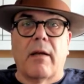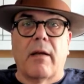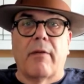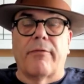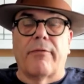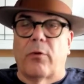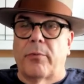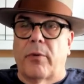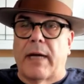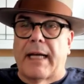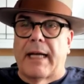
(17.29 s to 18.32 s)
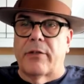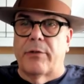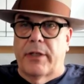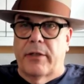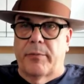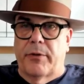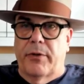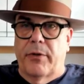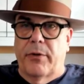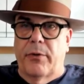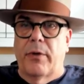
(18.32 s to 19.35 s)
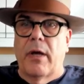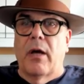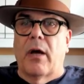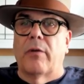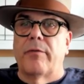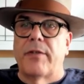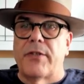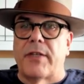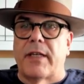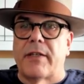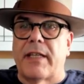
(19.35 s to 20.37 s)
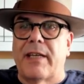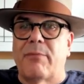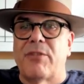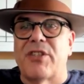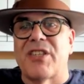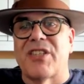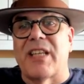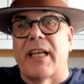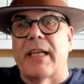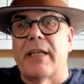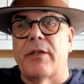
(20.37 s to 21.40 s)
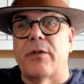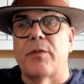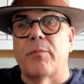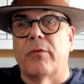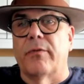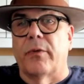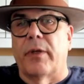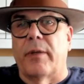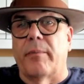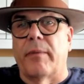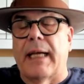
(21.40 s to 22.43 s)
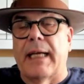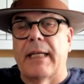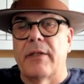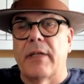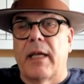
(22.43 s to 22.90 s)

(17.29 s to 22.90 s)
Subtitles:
foldable hat to a gentleman who, on receipt, it was just slightly too small for him, and